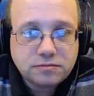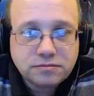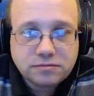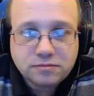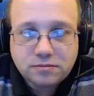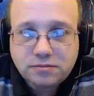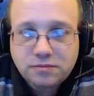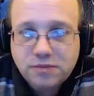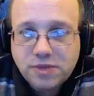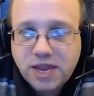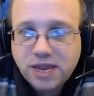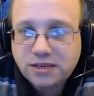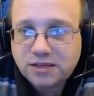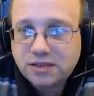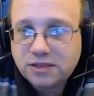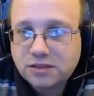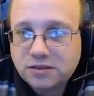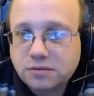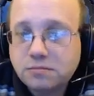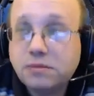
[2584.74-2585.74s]
Yes,
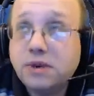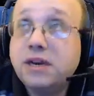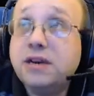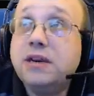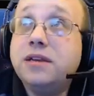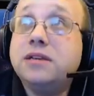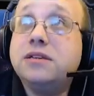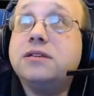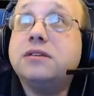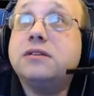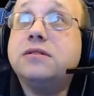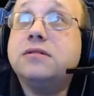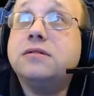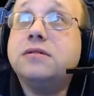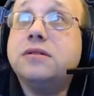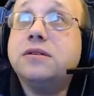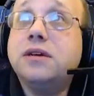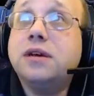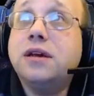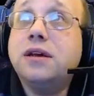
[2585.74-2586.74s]
it's on my list,
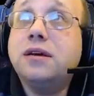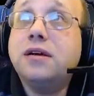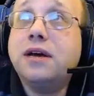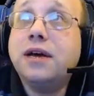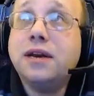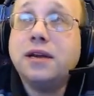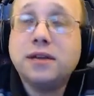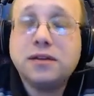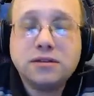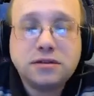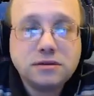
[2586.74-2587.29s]
Alex.